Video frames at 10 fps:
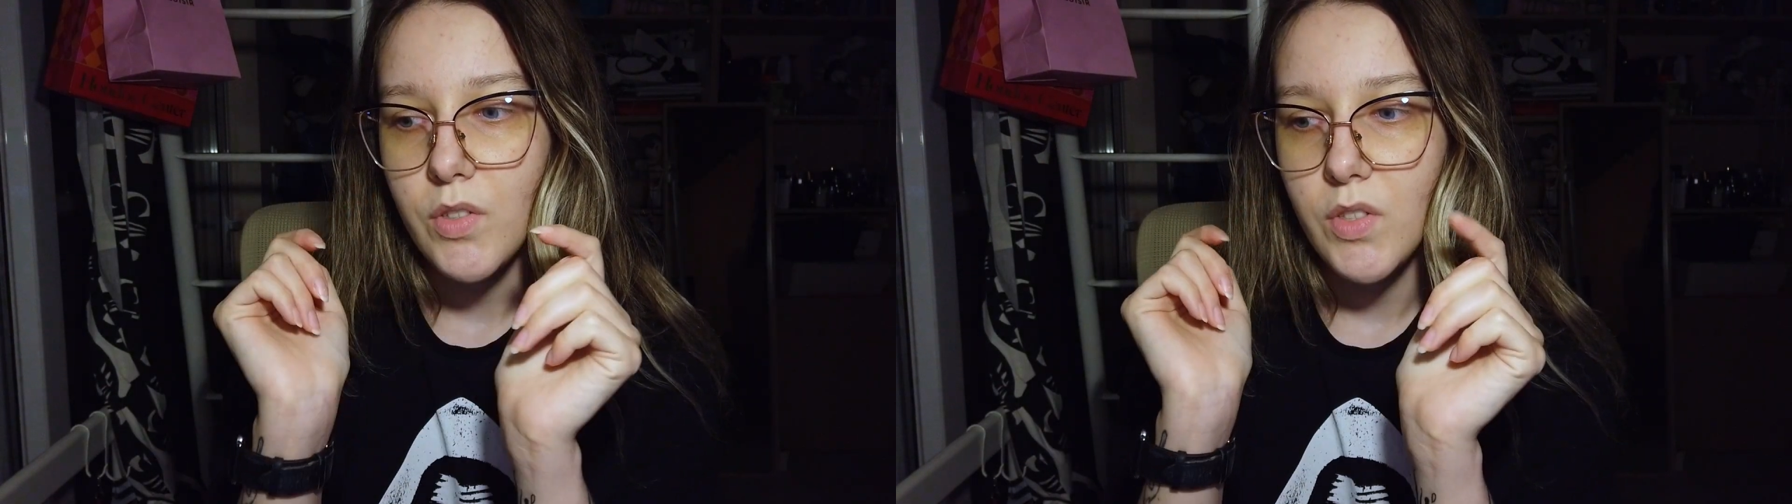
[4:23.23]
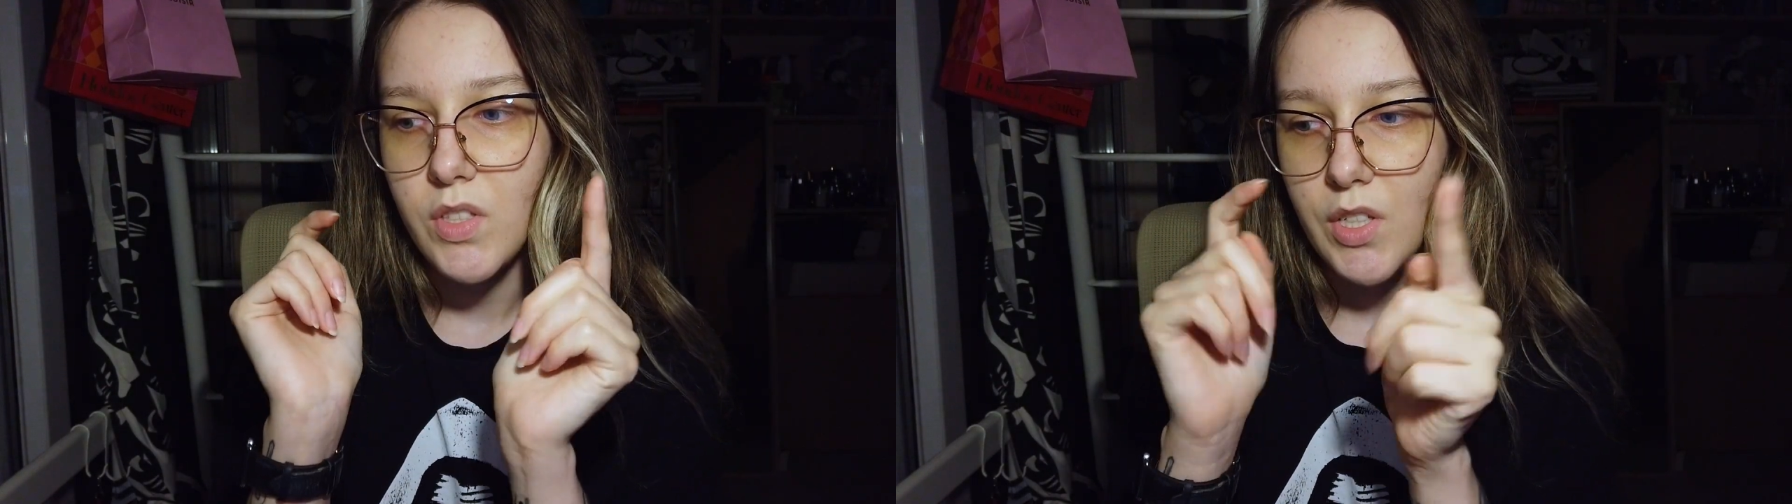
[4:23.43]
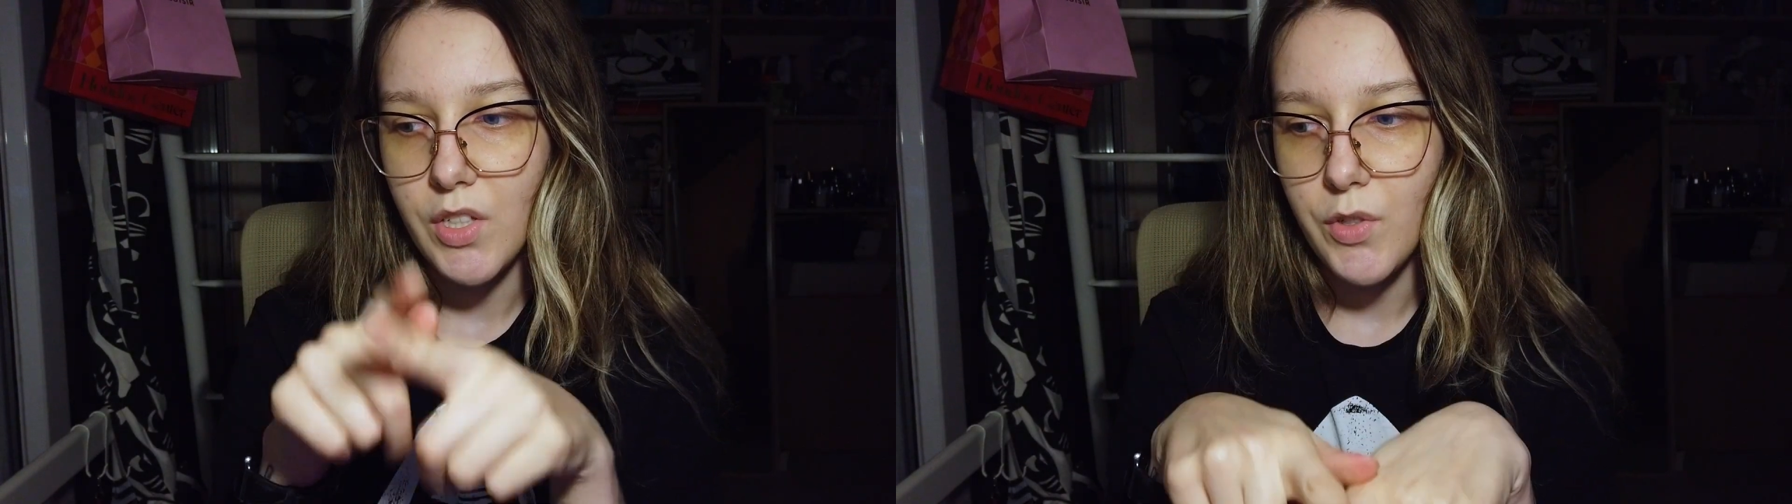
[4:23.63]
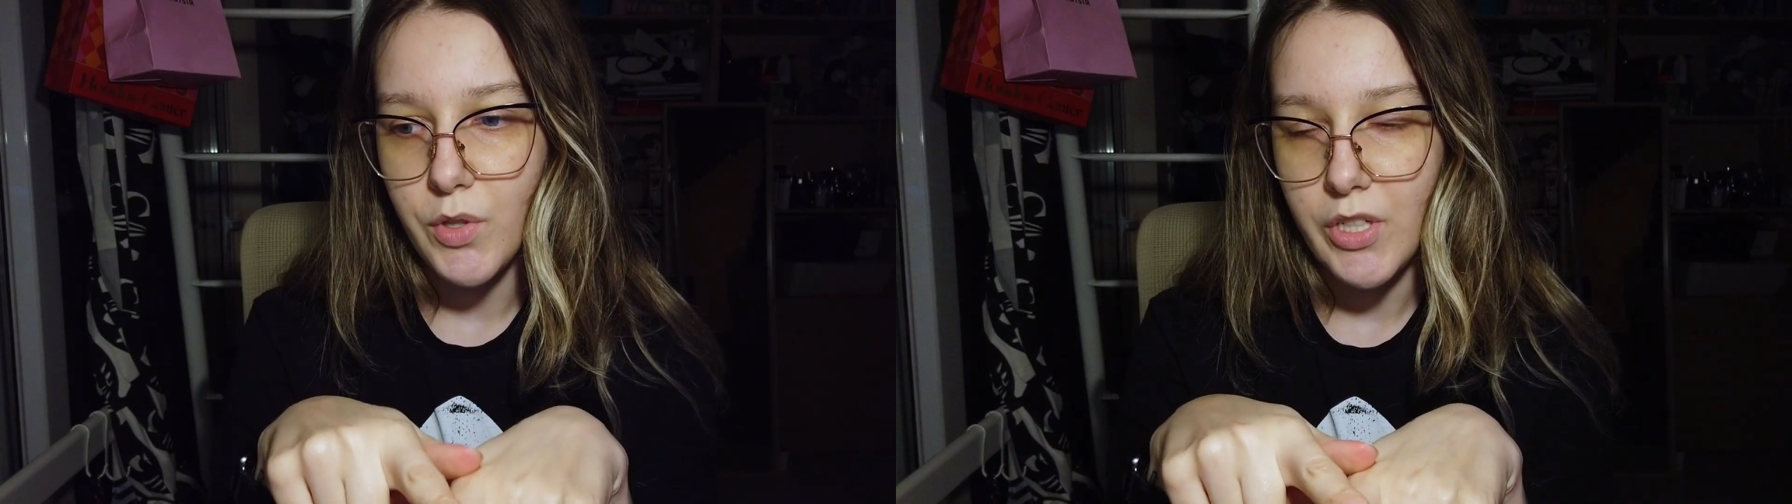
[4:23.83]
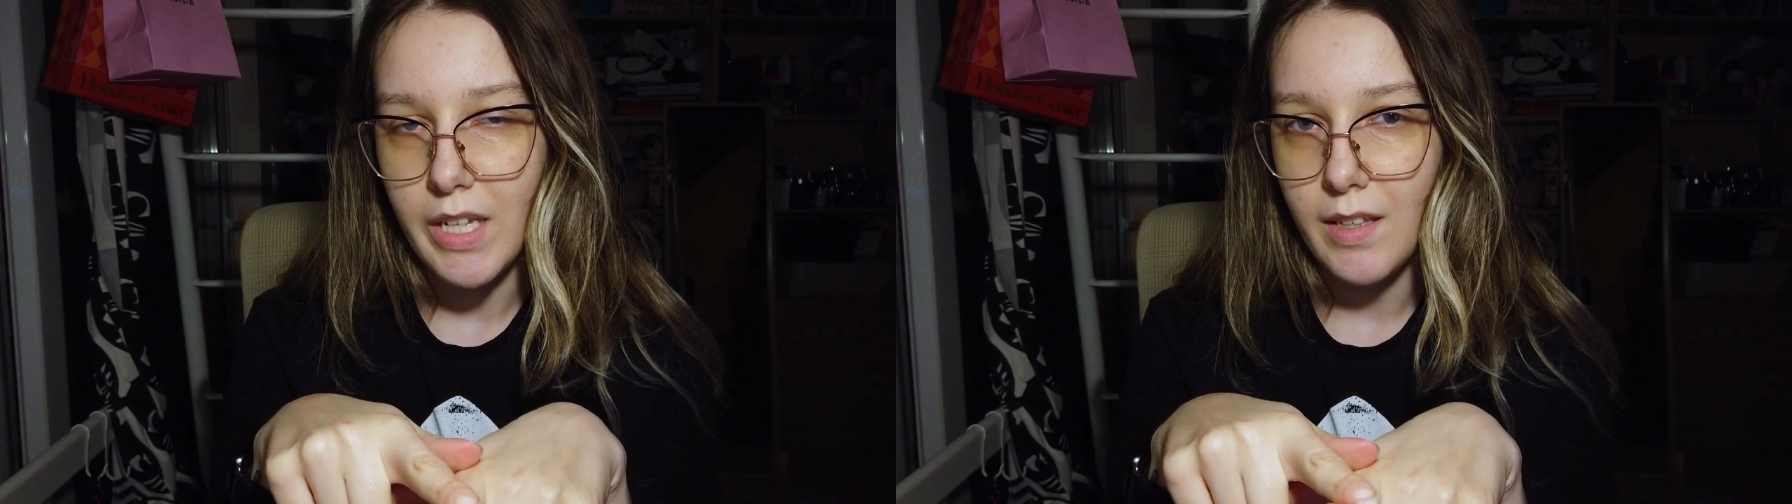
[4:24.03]
to start
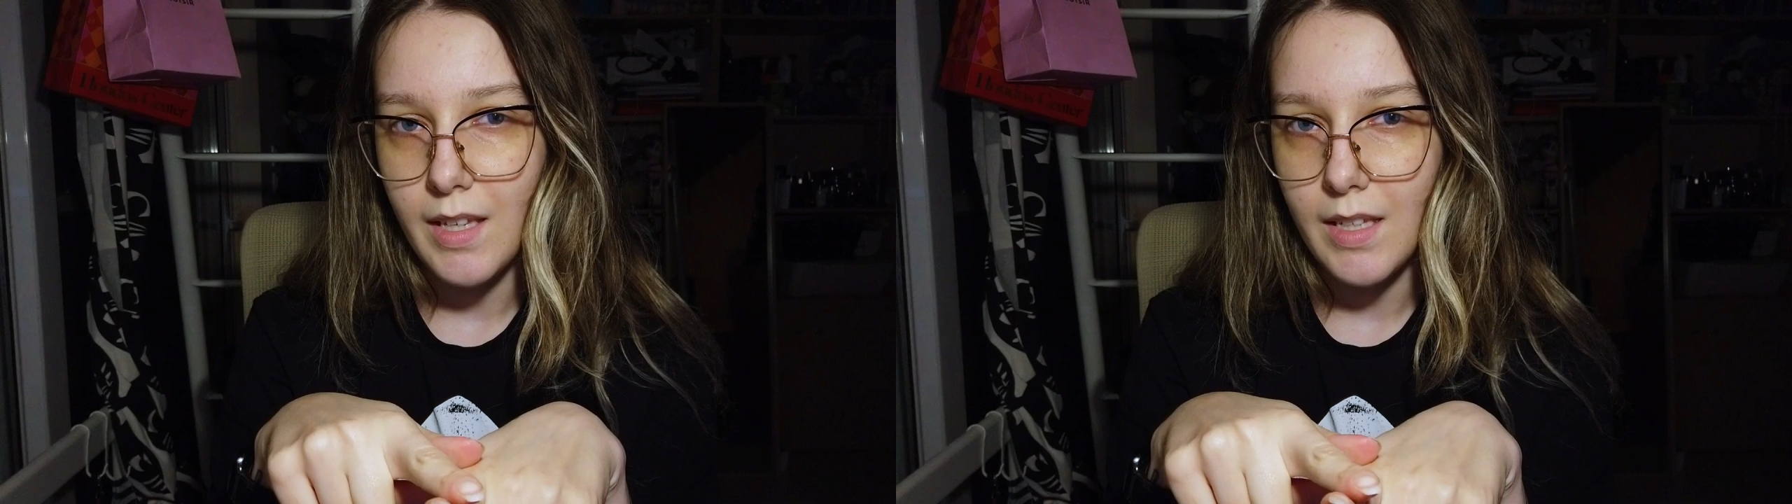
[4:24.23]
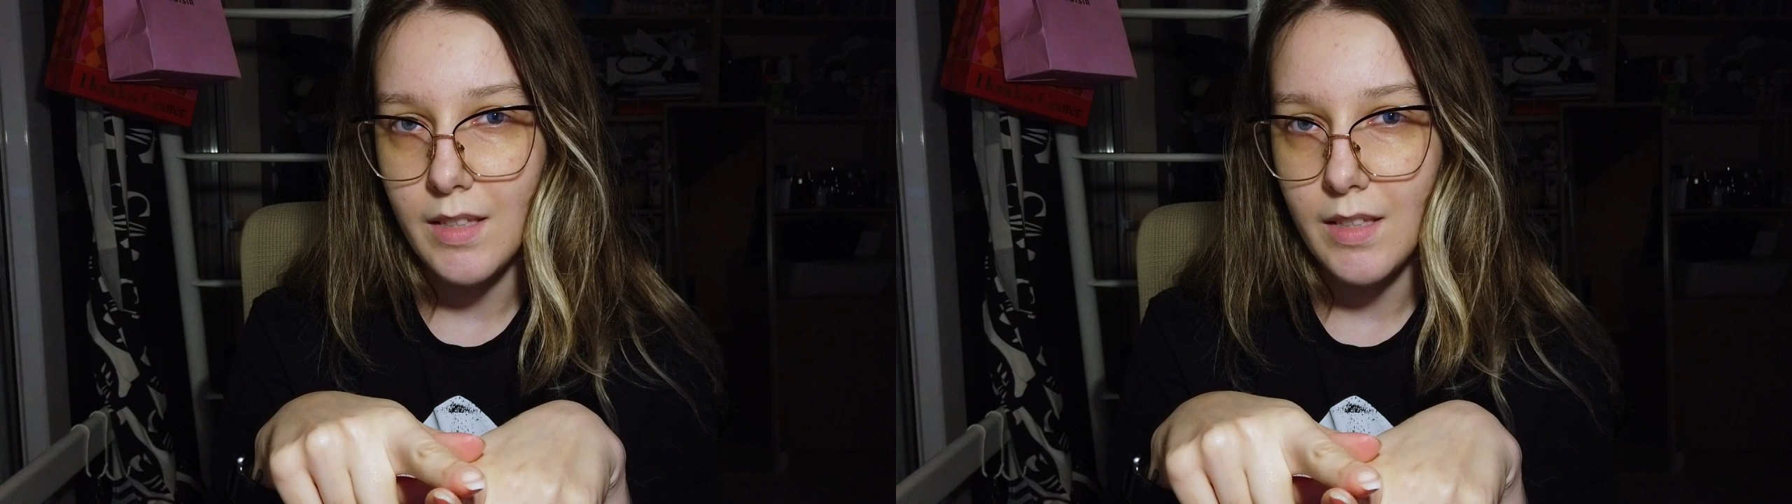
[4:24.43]
crocheting